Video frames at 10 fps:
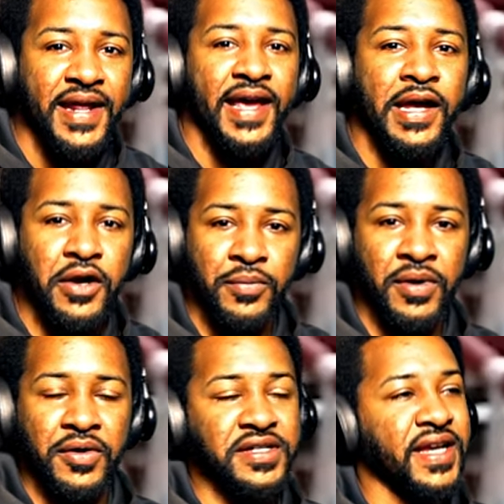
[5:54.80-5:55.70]
the air,
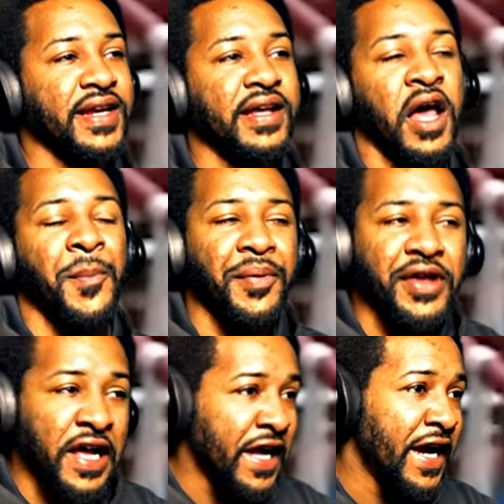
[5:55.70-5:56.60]
bro. This ain't an
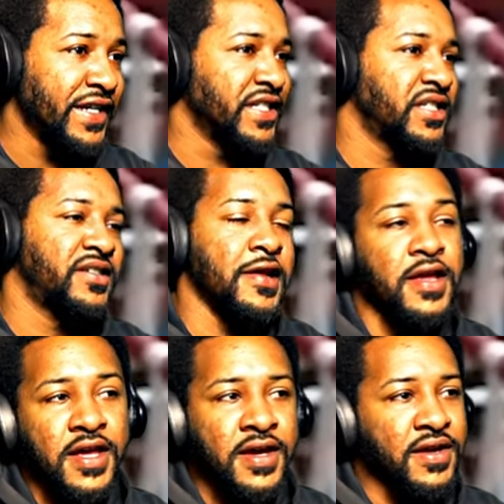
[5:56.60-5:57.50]
uppercut. Just...
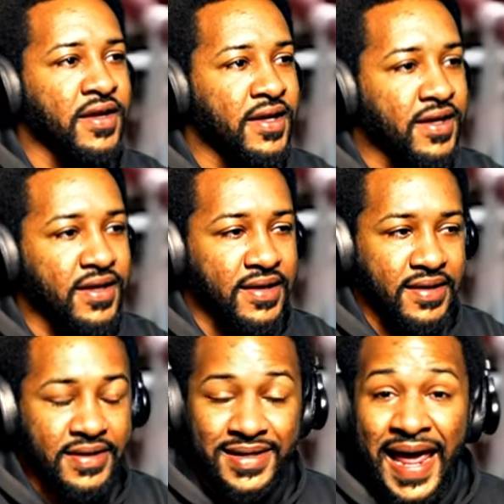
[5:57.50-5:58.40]

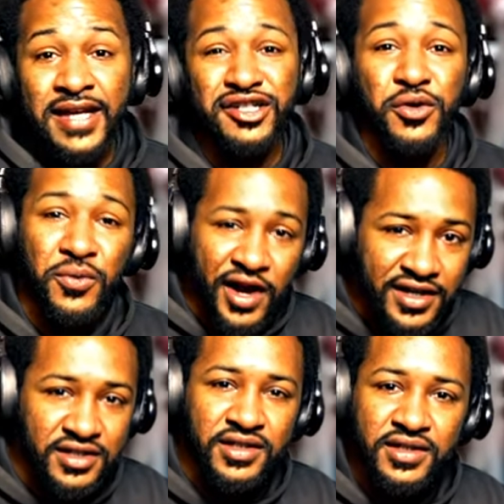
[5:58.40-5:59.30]
That's
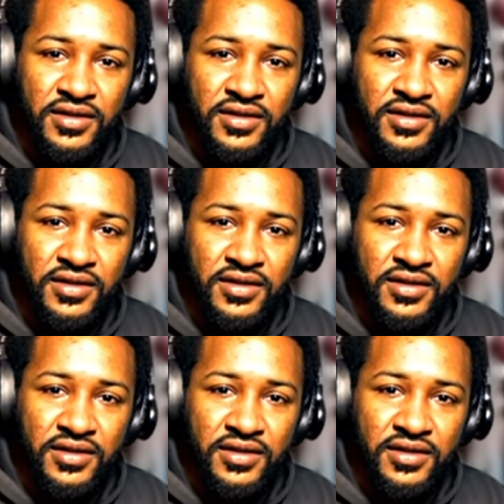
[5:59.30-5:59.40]
crazy.